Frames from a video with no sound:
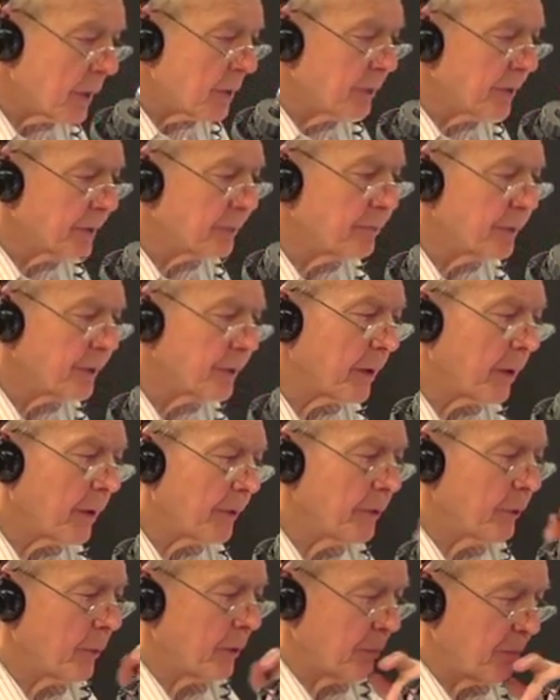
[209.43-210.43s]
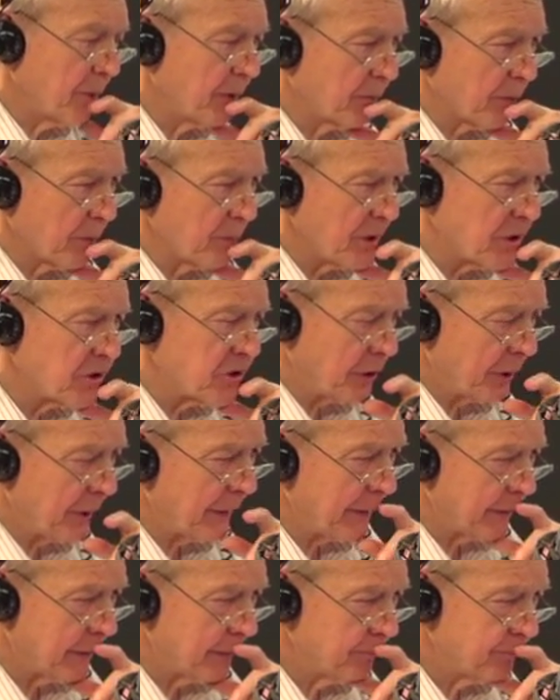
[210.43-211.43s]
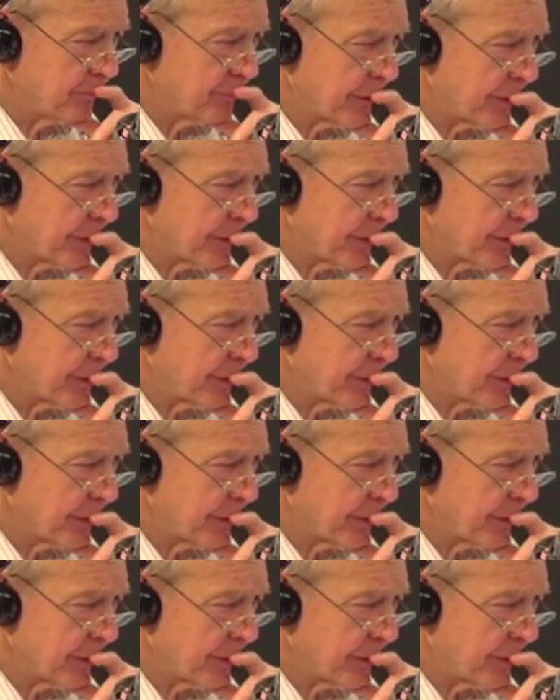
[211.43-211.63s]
But are you on a bit of a mission here?